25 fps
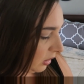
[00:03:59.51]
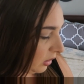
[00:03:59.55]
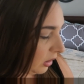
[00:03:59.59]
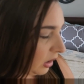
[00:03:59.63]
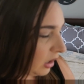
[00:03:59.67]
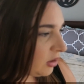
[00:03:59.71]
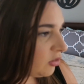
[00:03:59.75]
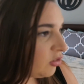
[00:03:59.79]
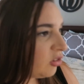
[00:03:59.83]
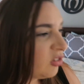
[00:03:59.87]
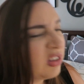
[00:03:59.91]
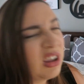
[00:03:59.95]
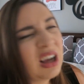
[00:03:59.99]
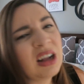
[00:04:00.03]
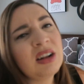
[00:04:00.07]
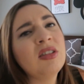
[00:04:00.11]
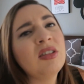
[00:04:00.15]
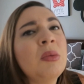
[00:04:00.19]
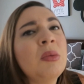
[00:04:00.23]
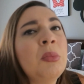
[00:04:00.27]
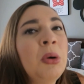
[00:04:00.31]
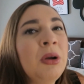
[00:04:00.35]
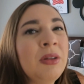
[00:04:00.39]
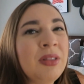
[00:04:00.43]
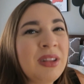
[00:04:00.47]
it just
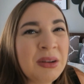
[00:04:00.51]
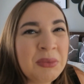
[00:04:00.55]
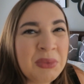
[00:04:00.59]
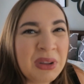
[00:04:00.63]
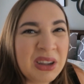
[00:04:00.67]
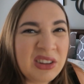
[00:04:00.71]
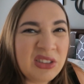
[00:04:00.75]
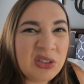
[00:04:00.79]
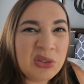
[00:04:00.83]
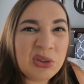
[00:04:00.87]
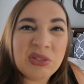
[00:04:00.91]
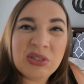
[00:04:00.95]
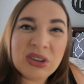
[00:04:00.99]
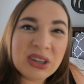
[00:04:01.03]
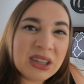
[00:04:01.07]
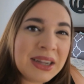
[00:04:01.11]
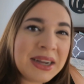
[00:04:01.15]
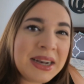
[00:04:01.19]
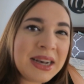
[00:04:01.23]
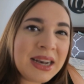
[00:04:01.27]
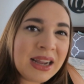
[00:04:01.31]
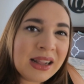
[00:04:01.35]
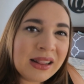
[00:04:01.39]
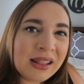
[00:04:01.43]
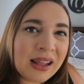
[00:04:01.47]
the point that I'm like, do we
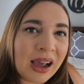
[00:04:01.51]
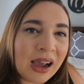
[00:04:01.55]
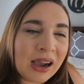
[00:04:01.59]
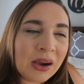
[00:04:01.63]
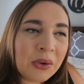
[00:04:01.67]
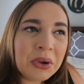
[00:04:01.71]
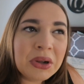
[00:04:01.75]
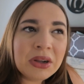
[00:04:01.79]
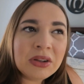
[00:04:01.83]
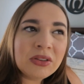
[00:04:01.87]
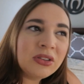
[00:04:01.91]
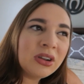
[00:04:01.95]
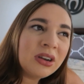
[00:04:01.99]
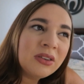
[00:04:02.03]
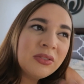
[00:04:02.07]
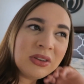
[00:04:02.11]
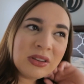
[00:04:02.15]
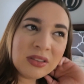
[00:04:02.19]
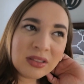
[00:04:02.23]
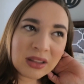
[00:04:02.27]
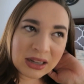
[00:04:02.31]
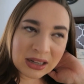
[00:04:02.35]
really need that quick service?